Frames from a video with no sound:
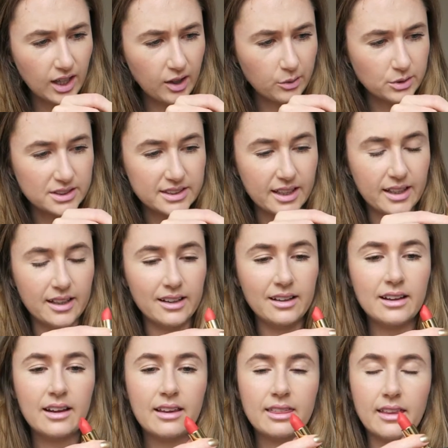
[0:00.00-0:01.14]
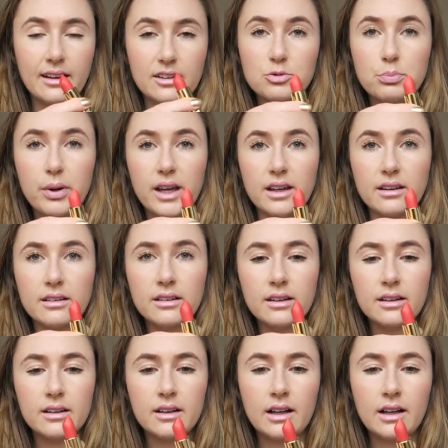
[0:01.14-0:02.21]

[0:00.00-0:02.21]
I would say, than pink.